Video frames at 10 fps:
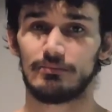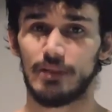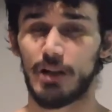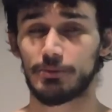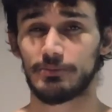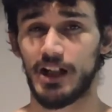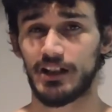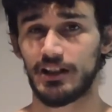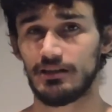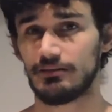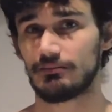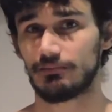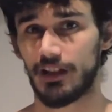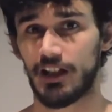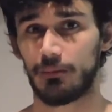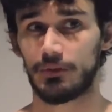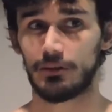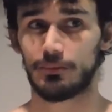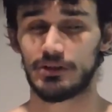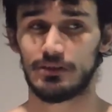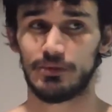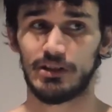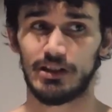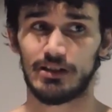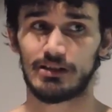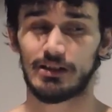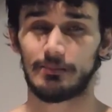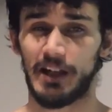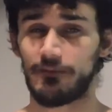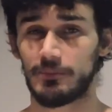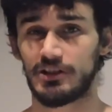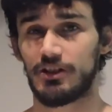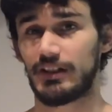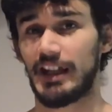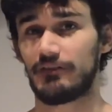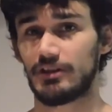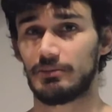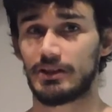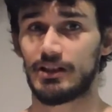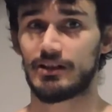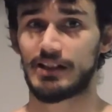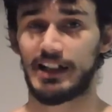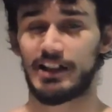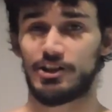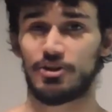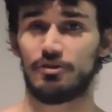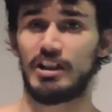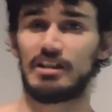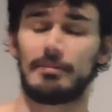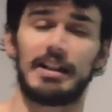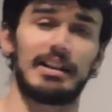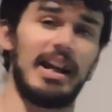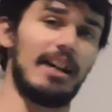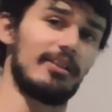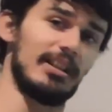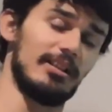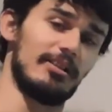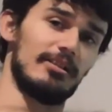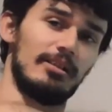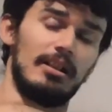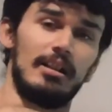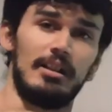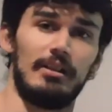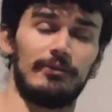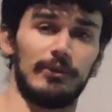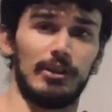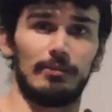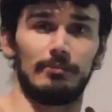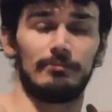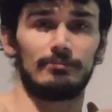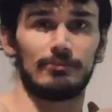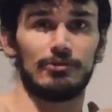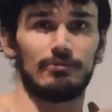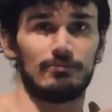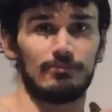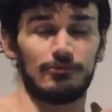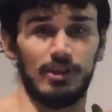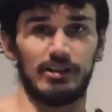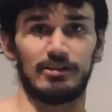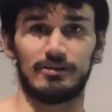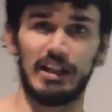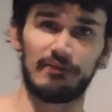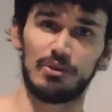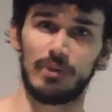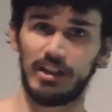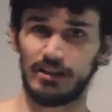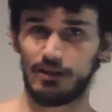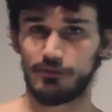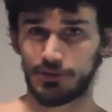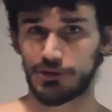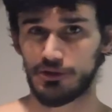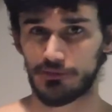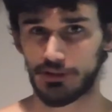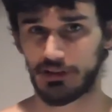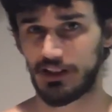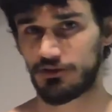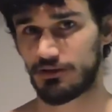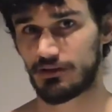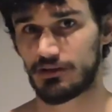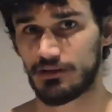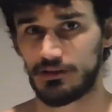upper body, and we did some. I haven't been going heavy because I kind of strained my lat right here from trying to do heavy weight over and over, and I just